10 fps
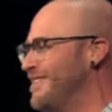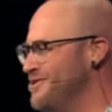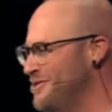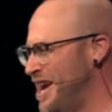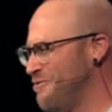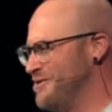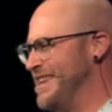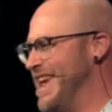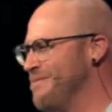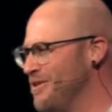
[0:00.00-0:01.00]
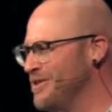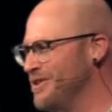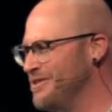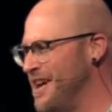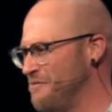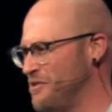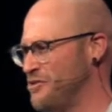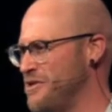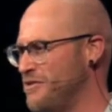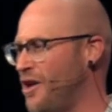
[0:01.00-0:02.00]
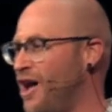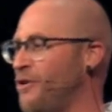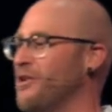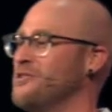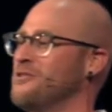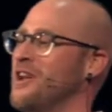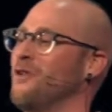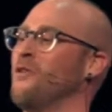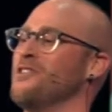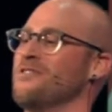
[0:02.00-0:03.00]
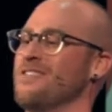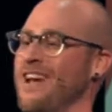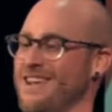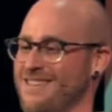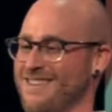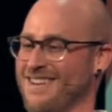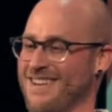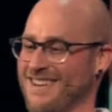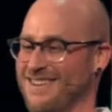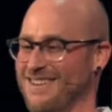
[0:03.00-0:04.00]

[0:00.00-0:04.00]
did you care what the neighbor dude down the street thought, or did you care what your daddy thought?